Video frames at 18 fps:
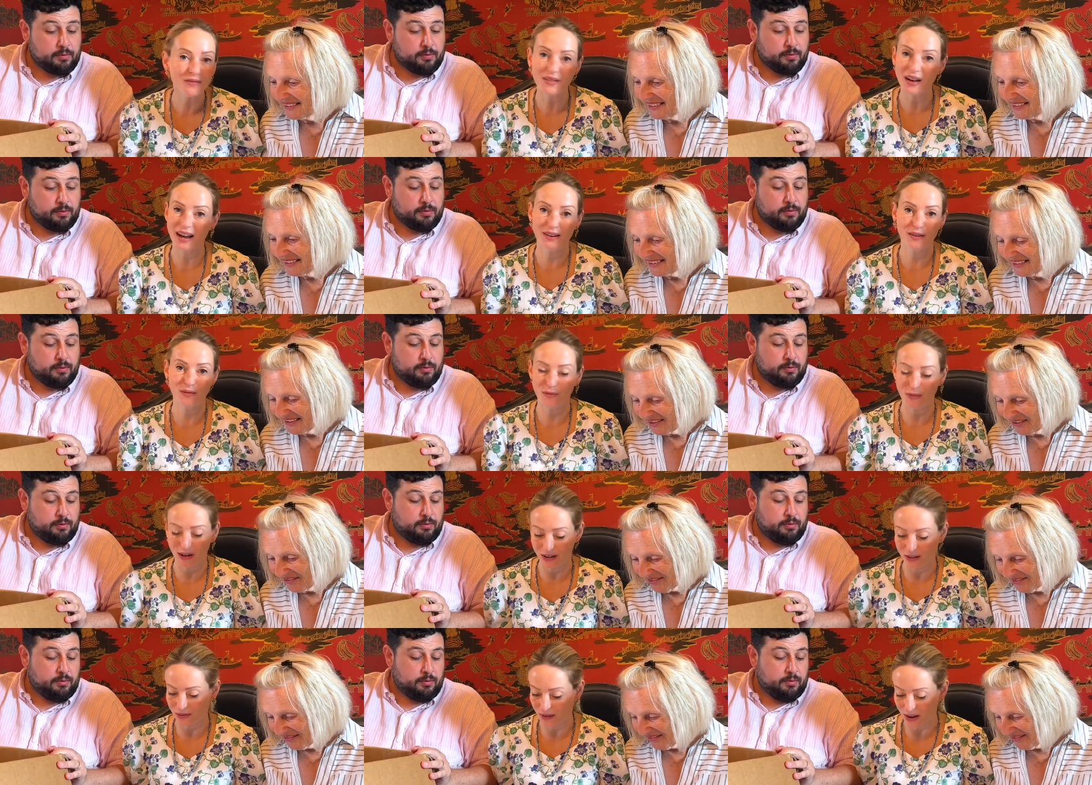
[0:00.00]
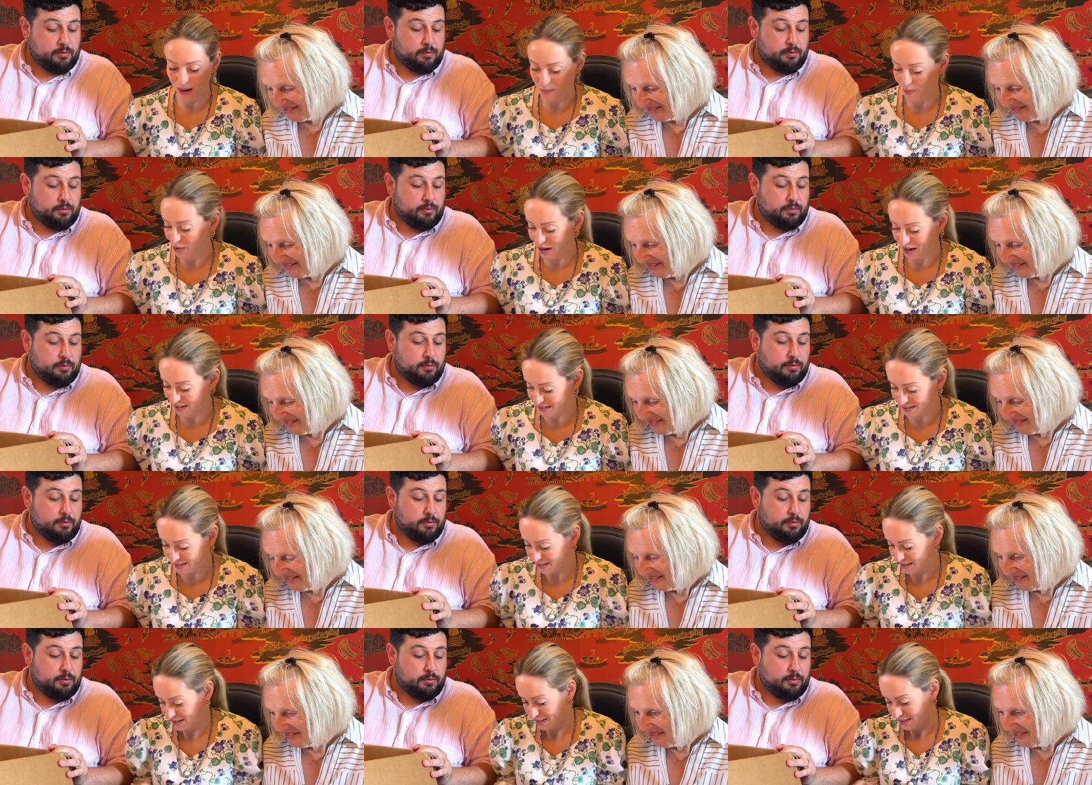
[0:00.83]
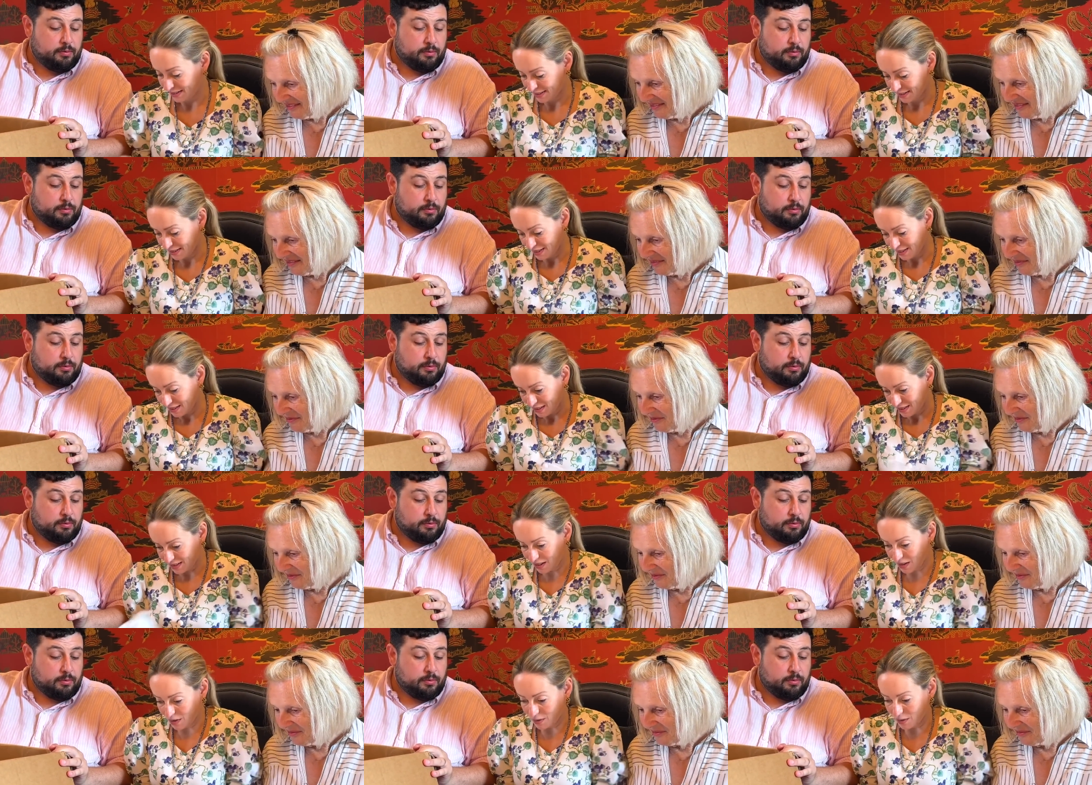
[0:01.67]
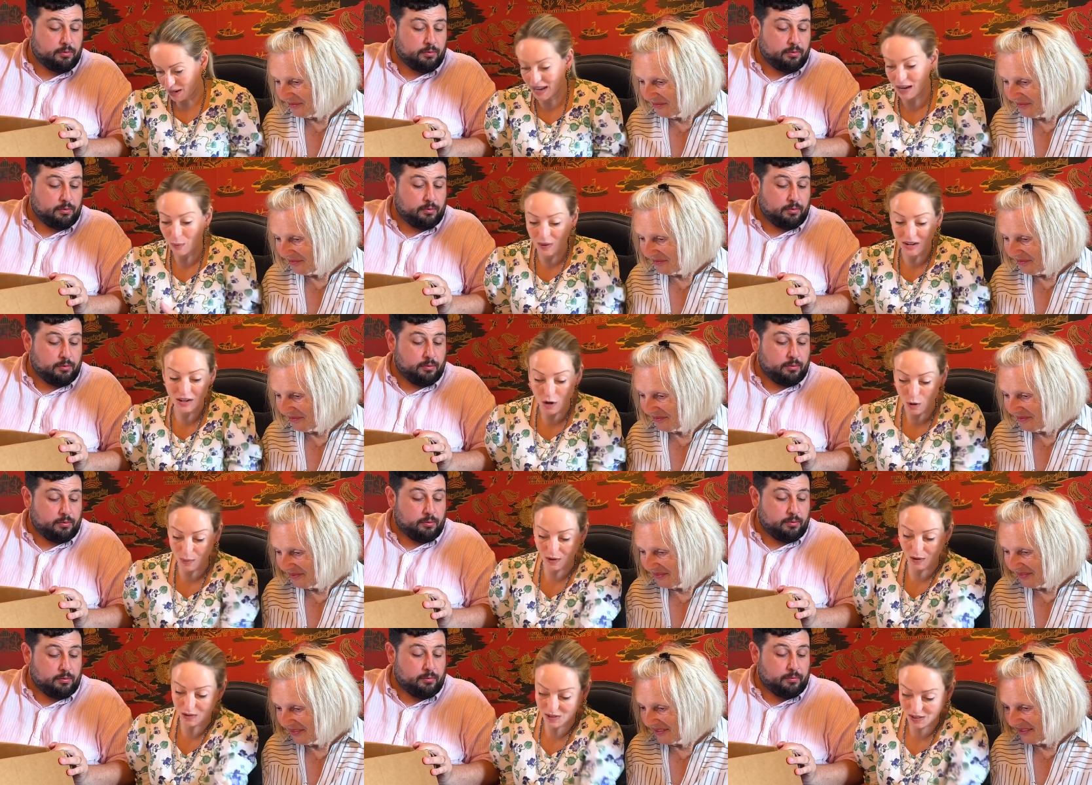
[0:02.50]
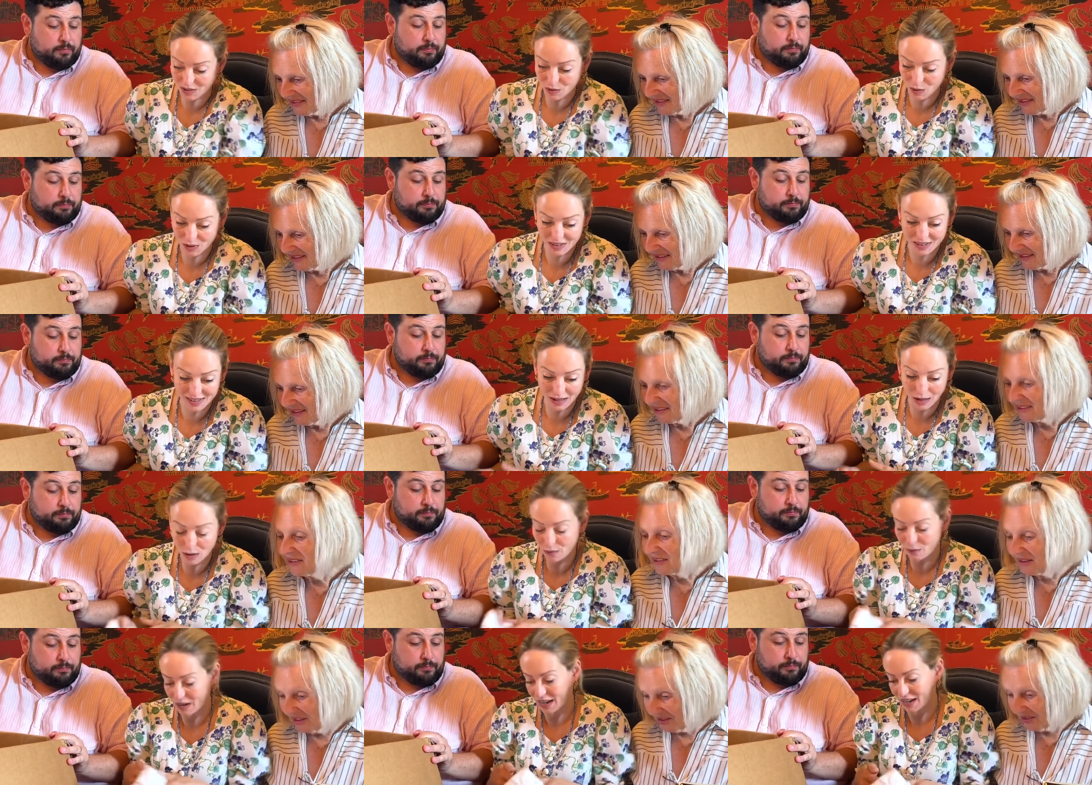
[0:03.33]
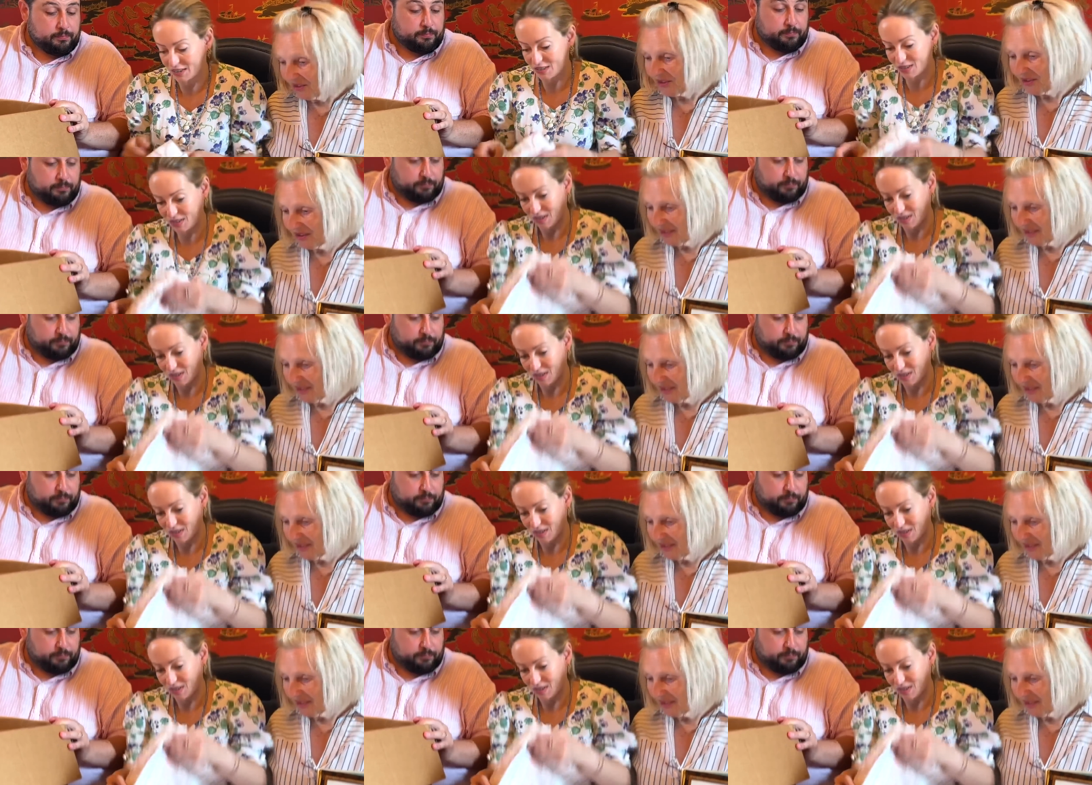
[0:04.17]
Speaker 1: Anna French fabrics. So here we know because it's got a selvage, yes.